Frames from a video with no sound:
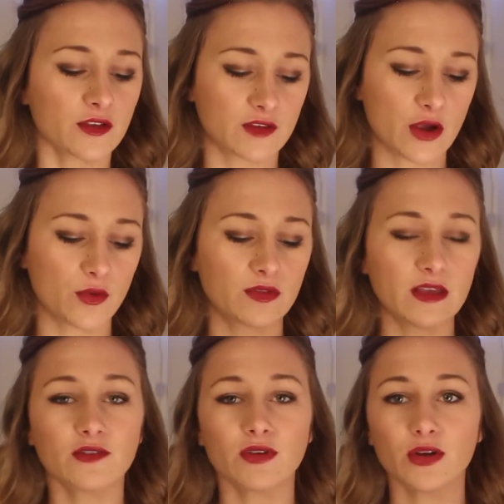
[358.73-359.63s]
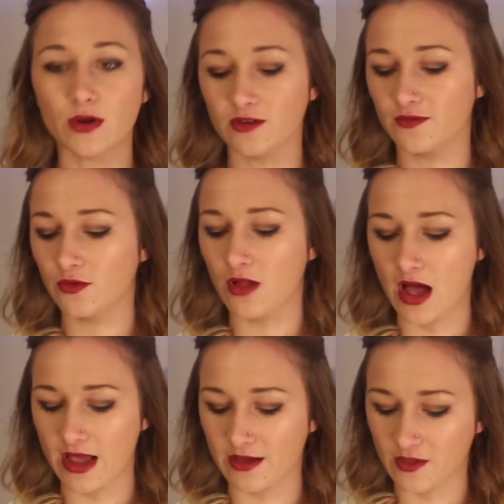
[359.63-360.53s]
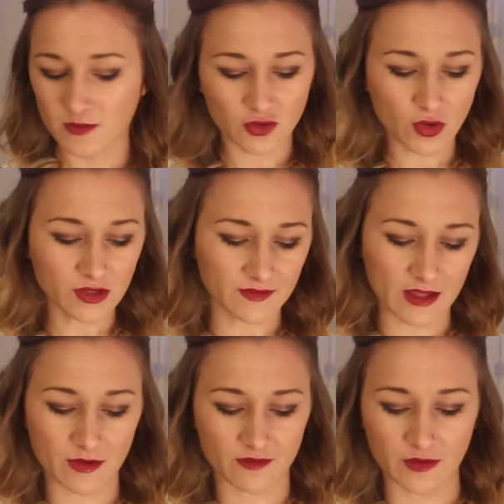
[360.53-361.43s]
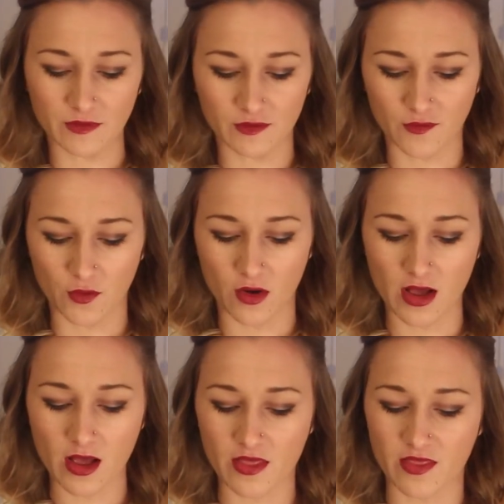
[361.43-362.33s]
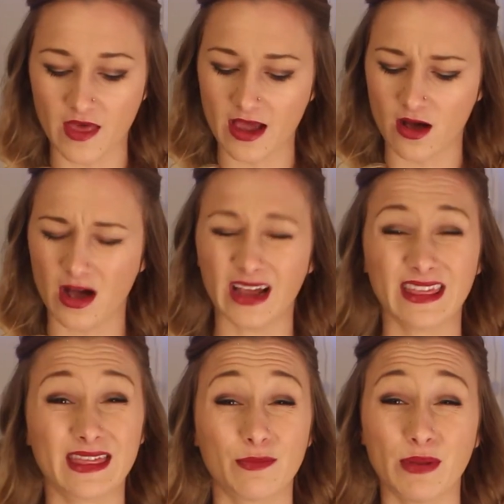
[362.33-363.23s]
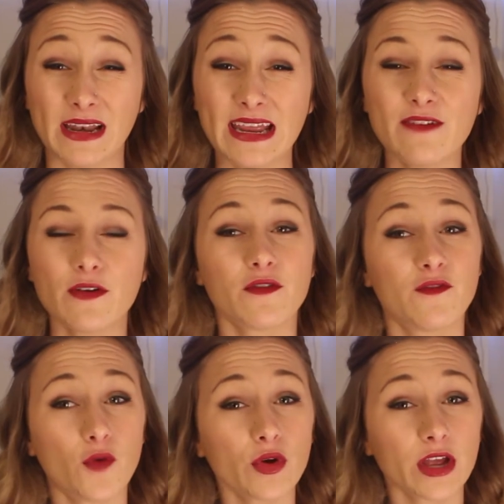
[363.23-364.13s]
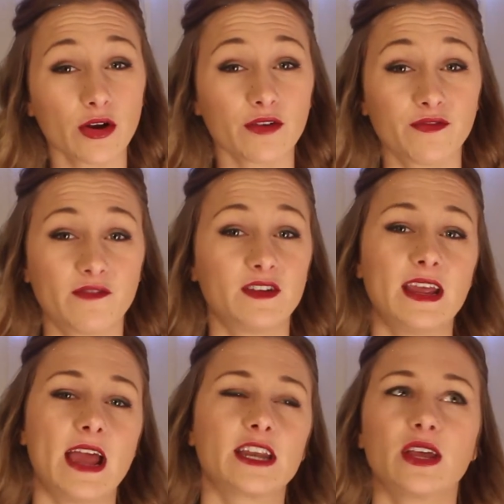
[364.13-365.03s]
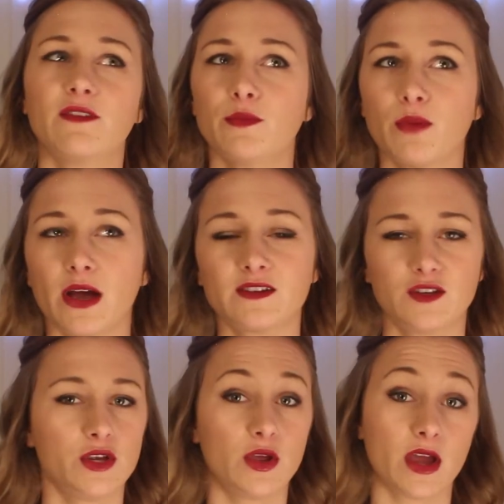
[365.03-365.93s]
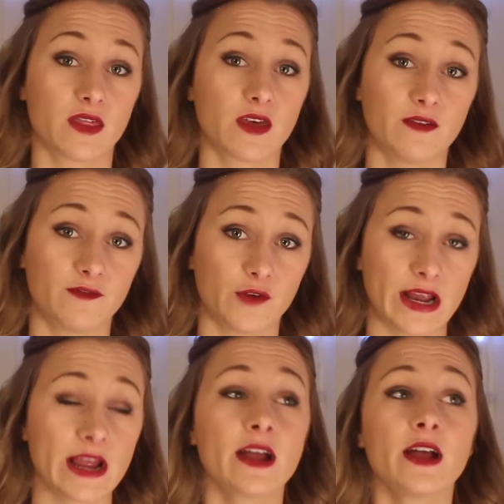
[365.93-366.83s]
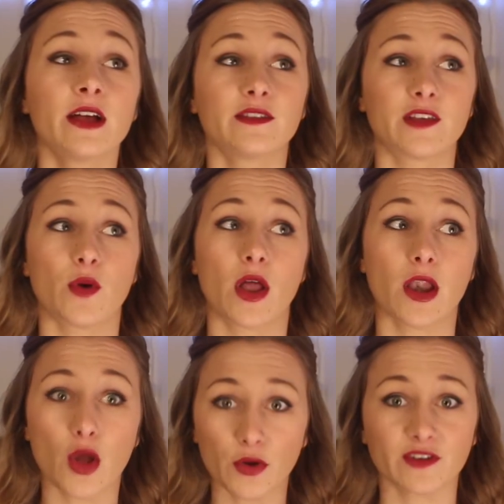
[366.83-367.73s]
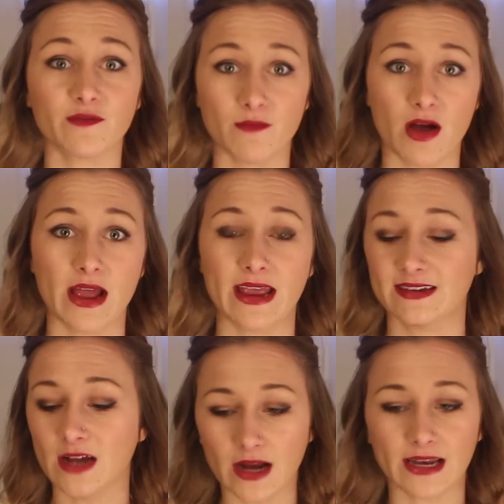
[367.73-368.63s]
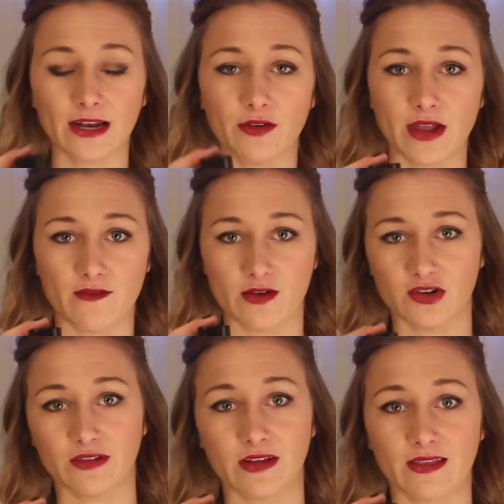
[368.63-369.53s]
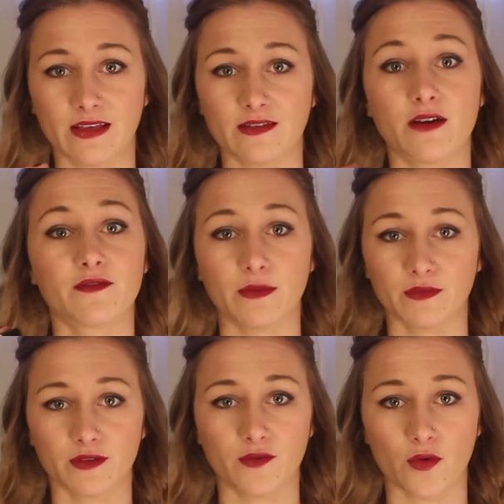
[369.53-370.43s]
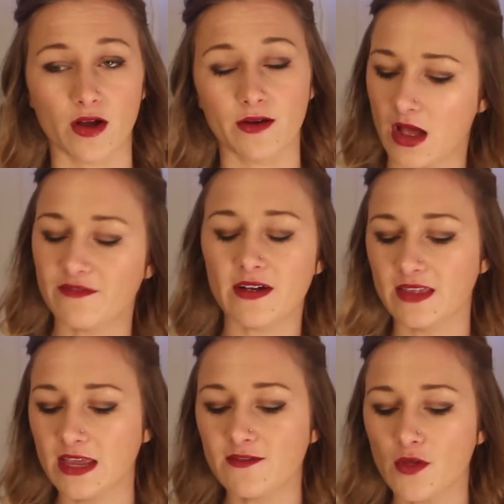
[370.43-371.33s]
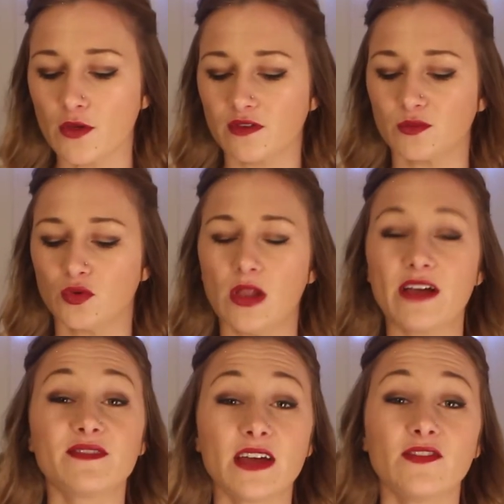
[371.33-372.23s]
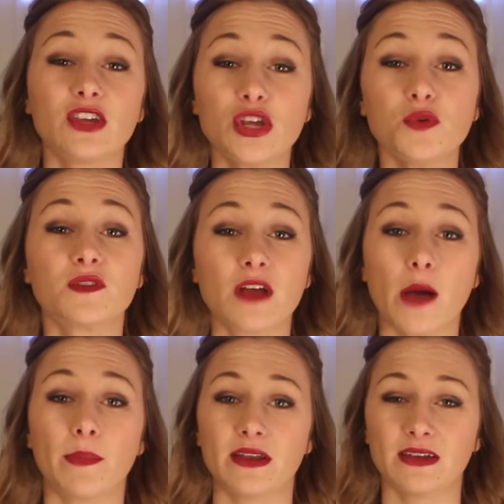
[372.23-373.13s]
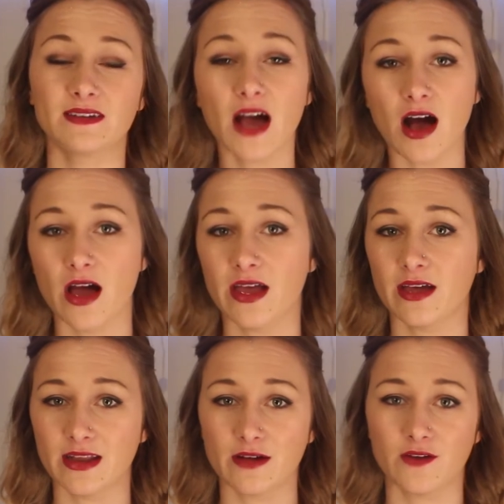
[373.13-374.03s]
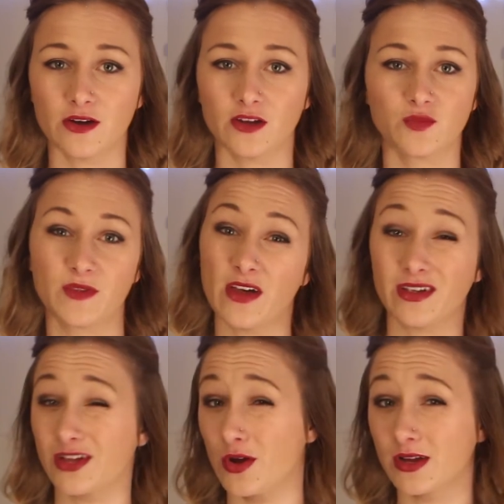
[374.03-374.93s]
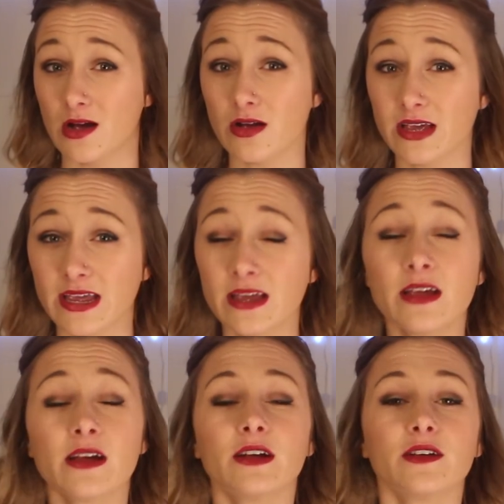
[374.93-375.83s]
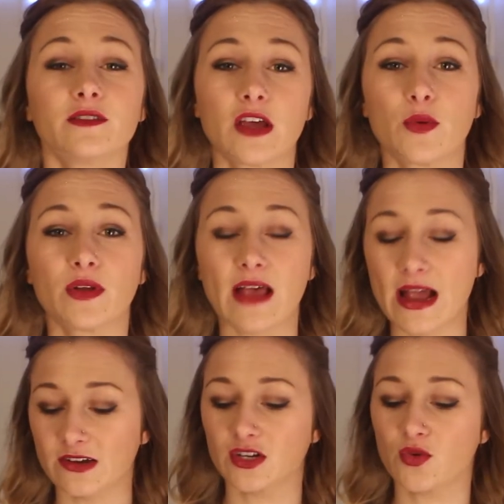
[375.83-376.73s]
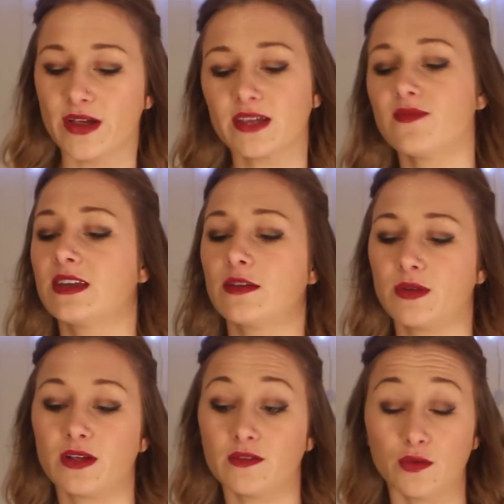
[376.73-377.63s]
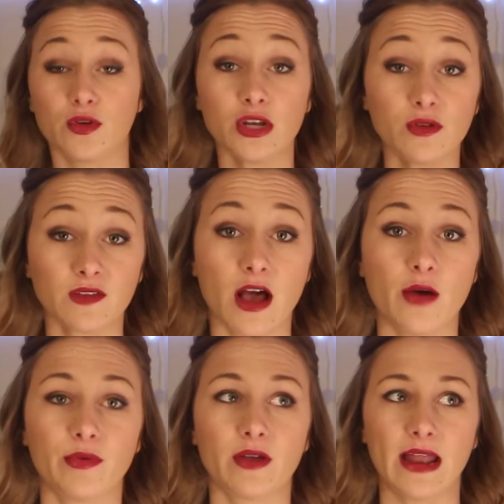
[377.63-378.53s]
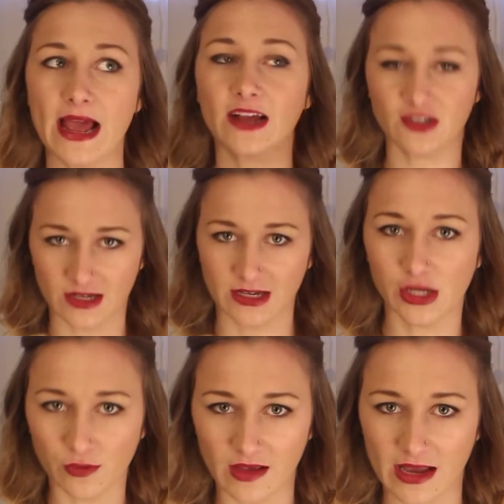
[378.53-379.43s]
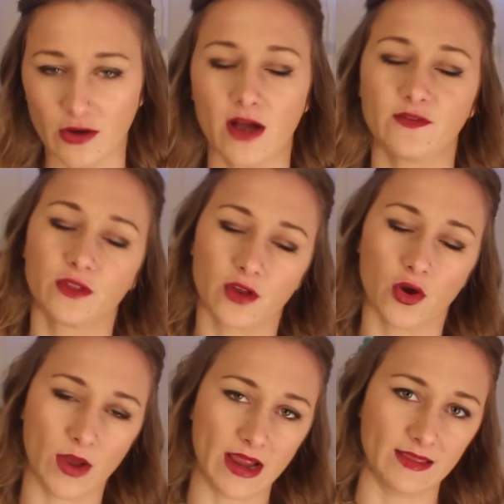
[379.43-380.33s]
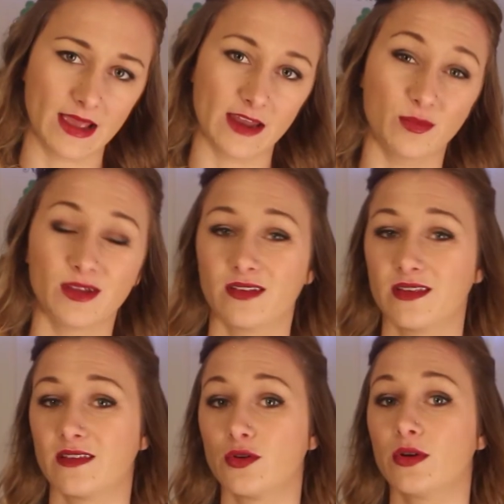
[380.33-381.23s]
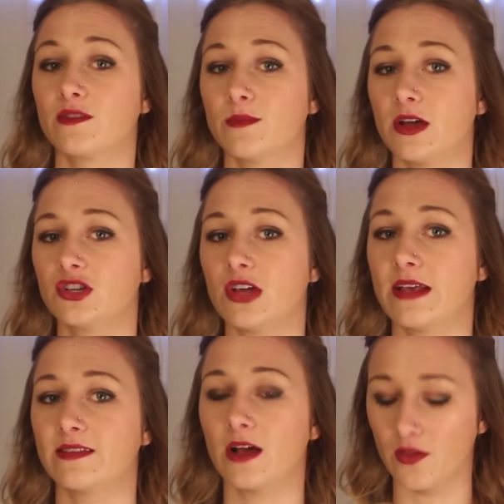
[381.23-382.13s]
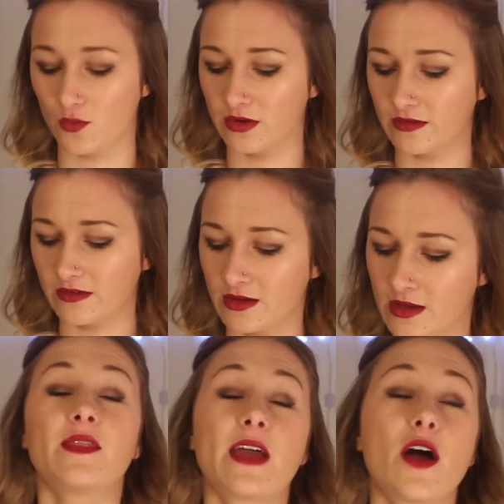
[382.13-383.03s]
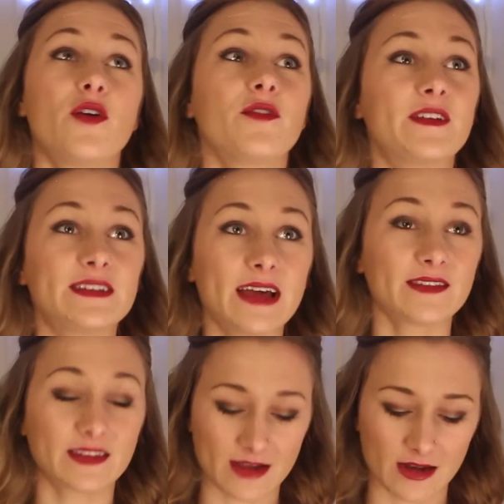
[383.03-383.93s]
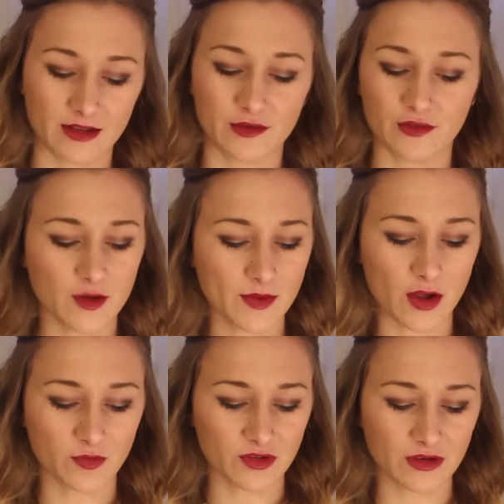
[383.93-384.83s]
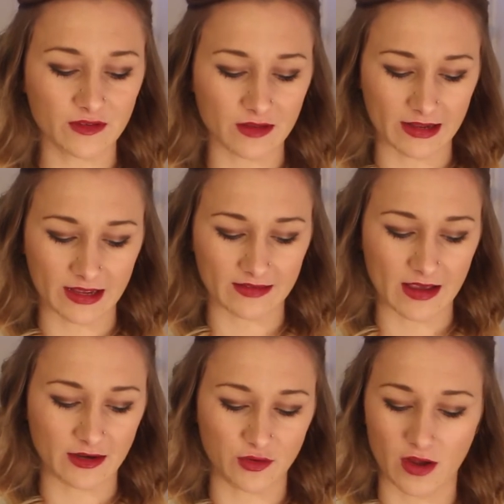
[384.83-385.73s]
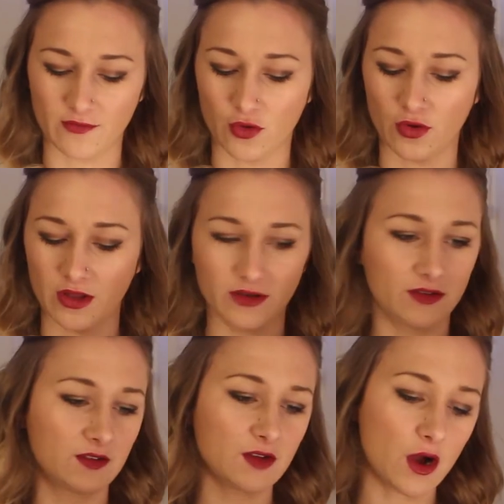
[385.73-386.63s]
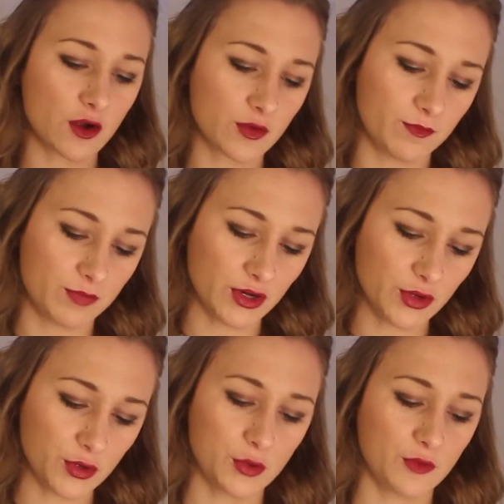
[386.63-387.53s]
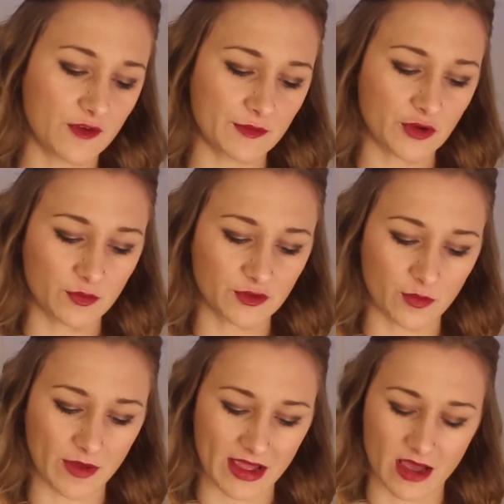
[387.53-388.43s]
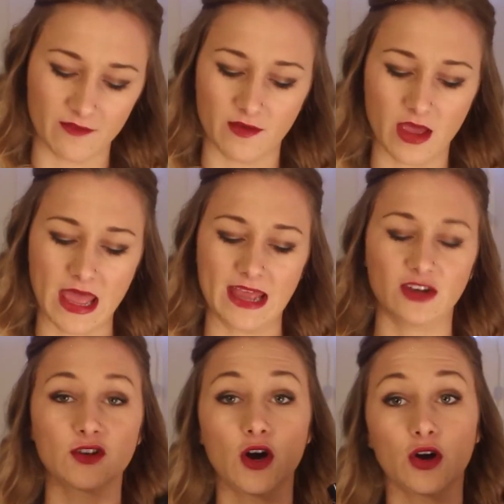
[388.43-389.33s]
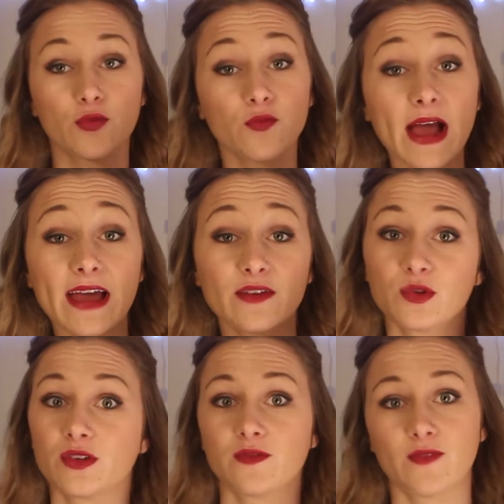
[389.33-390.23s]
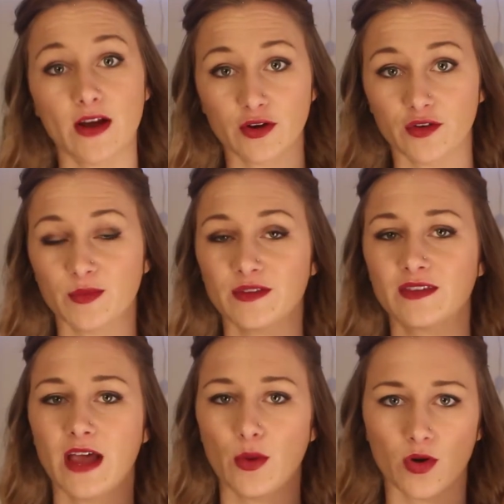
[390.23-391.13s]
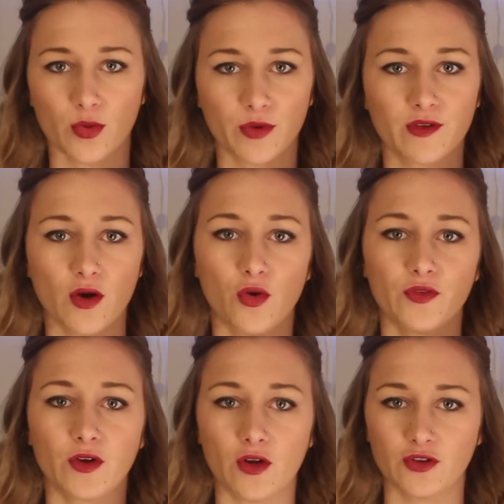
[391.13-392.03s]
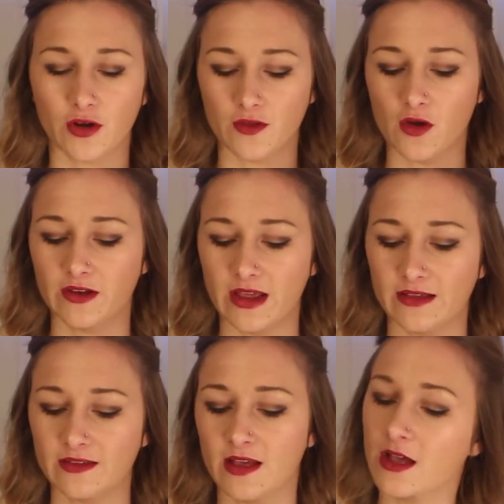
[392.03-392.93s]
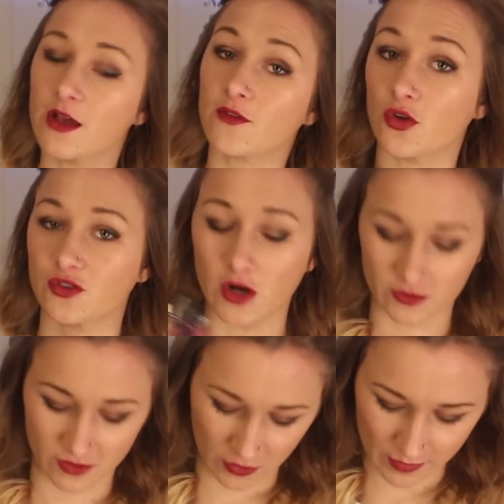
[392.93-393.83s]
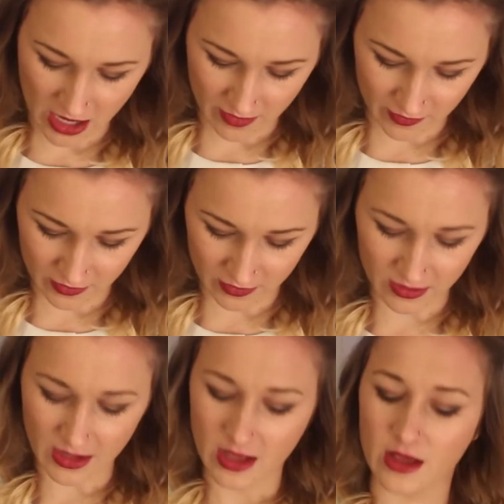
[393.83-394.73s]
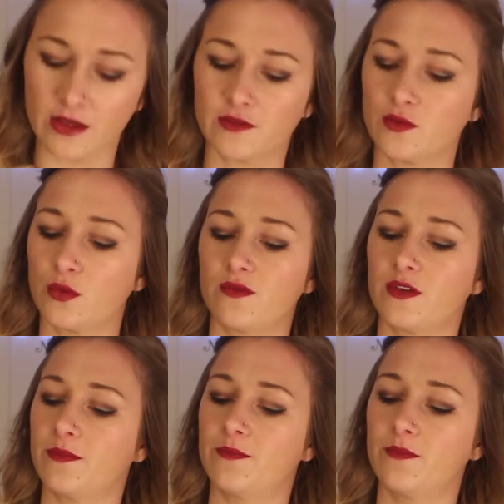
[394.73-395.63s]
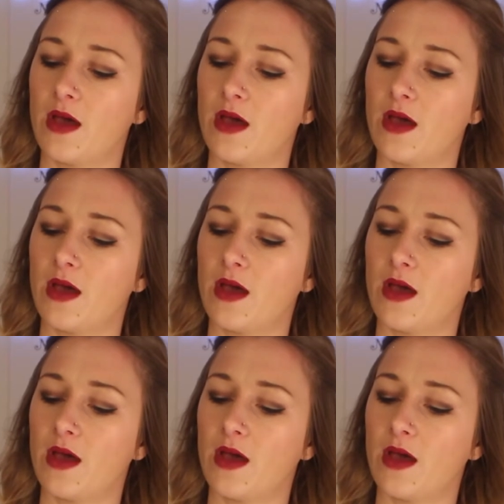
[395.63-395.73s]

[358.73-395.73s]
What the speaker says: So these are really wonderful. The majority of them are from Sephora. They are, I believe, €4.50, and if you buy two you get a third free. So a lot of my tiny little nail varnishes like this are from Sephora. I find that even though they're small, I've never used up an entire nail varnish without it going gunky. So it's actually quite convenient because you can use it up and actually use it and not have to throw it away in the end because there's not as much as other ones. They are fantastic colours. There are so many options. Like I said, I've got a dark blue from Topshop. I have a dark red, which is very Christmassy. I wore it with gold during the holidays. I've got dark purple, sort of a